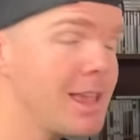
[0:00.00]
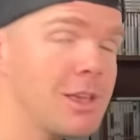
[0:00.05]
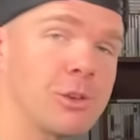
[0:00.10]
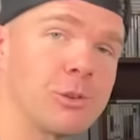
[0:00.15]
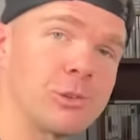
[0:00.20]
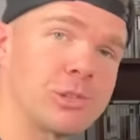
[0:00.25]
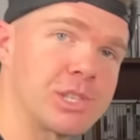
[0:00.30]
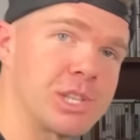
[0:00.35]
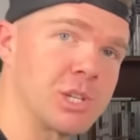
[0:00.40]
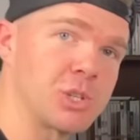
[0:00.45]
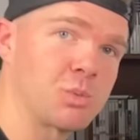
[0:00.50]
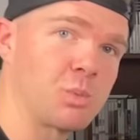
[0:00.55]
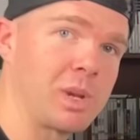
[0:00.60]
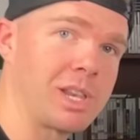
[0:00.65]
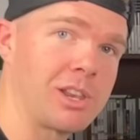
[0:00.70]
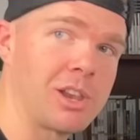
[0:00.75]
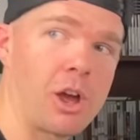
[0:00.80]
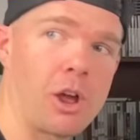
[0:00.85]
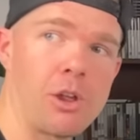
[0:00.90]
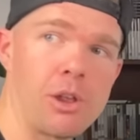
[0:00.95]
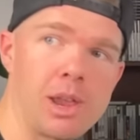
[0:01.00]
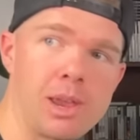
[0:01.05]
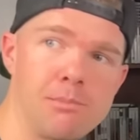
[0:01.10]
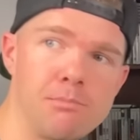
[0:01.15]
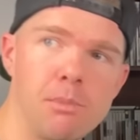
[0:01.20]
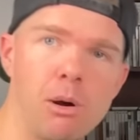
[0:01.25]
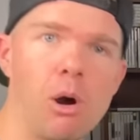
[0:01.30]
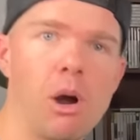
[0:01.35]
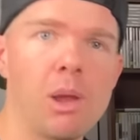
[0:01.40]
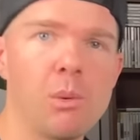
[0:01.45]
use this window in
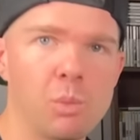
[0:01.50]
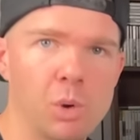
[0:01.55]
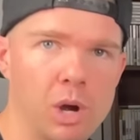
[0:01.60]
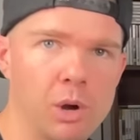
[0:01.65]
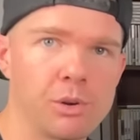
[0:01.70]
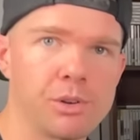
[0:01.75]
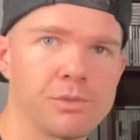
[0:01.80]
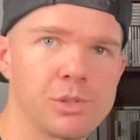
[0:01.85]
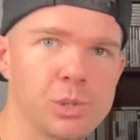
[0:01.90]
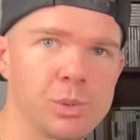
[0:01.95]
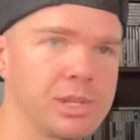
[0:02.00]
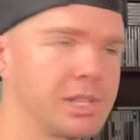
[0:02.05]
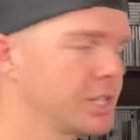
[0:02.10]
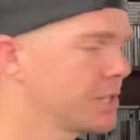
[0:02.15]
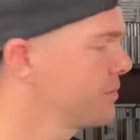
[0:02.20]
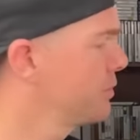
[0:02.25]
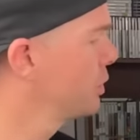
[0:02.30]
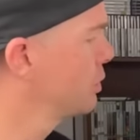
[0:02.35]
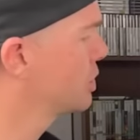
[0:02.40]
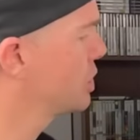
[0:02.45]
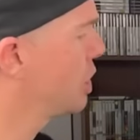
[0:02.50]
my world of doing this full